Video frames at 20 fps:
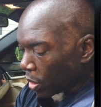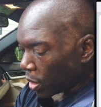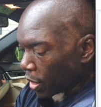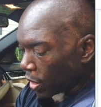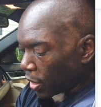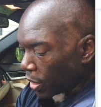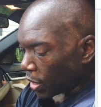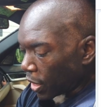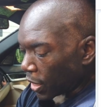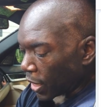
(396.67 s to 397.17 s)

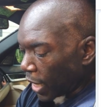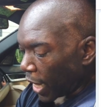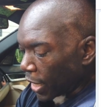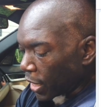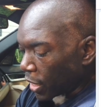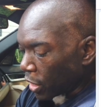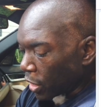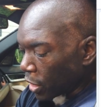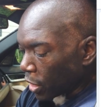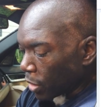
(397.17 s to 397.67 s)
This is the
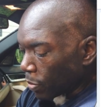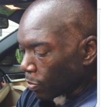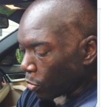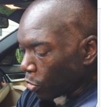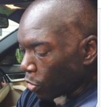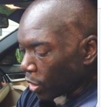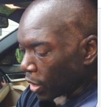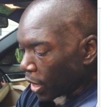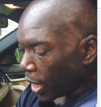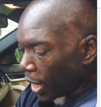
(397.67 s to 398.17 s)
Dinan
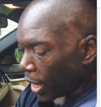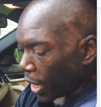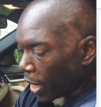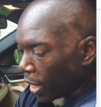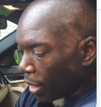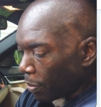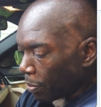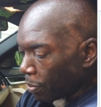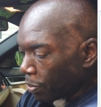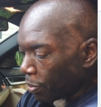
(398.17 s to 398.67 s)
Sport
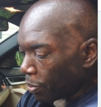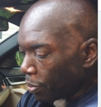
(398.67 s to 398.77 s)
App.